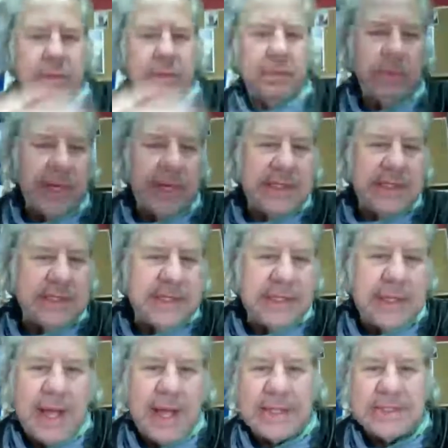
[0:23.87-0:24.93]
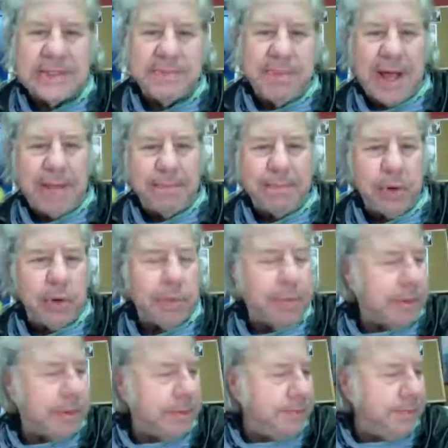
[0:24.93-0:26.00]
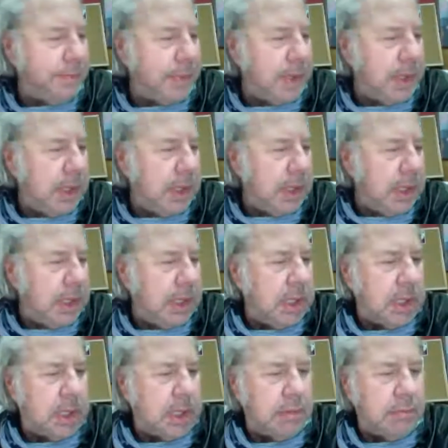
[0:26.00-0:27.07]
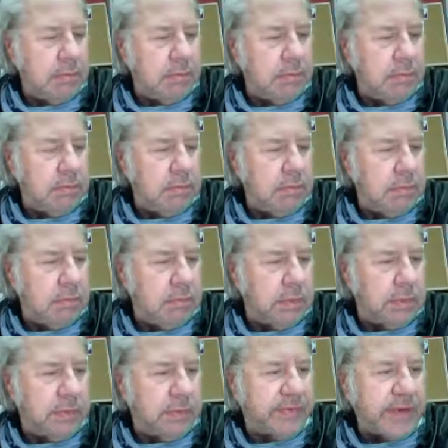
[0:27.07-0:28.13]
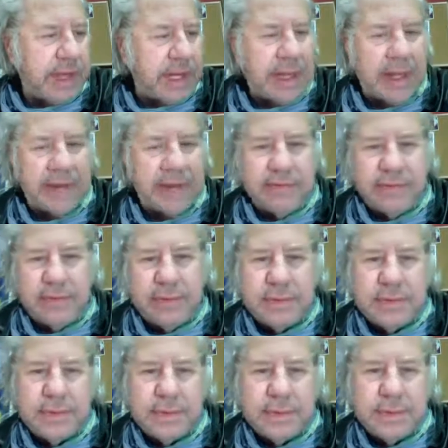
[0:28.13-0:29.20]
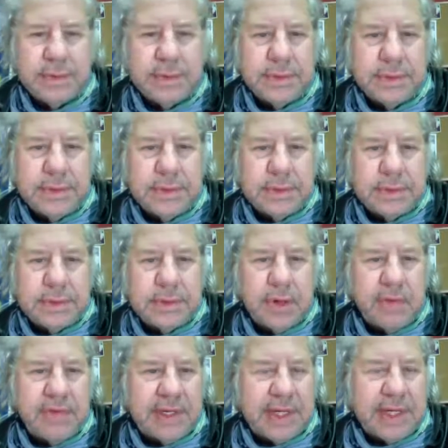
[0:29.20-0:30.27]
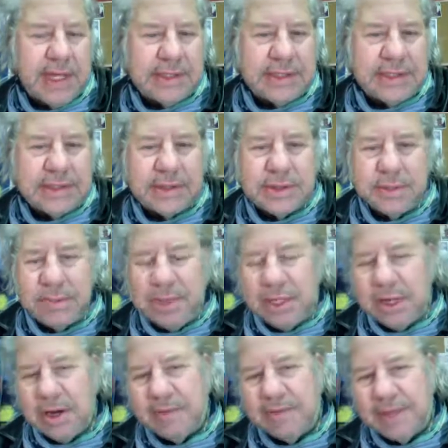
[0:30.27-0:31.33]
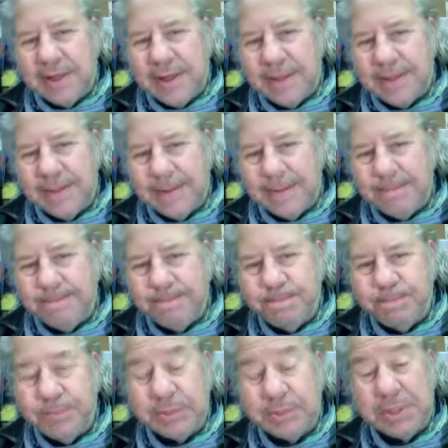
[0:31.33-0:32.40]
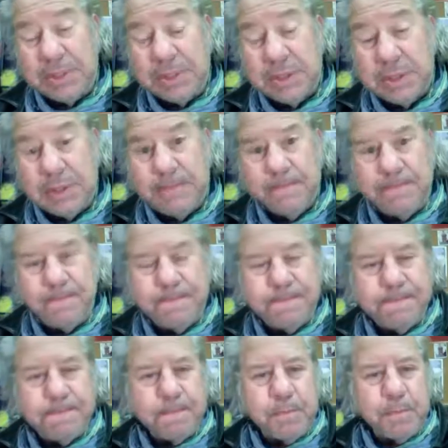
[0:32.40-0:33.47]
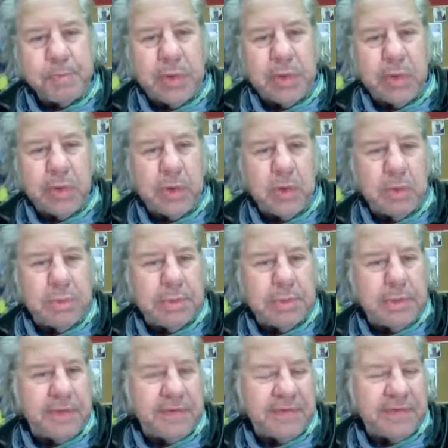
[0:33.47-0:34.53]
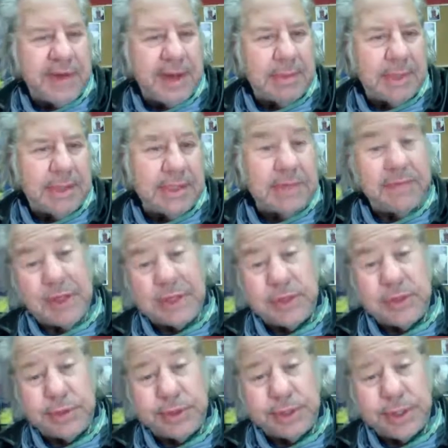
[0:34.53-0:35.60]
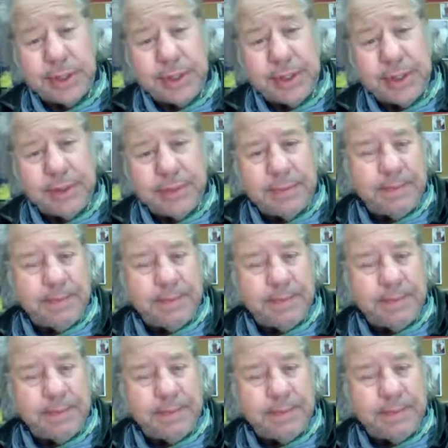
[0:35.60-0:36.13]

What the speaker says: Reading's in a hot spot, purple. Um, we've got a lot of COVID cases, so be careful out there, especially going home to be with your families if that's what you're going to do.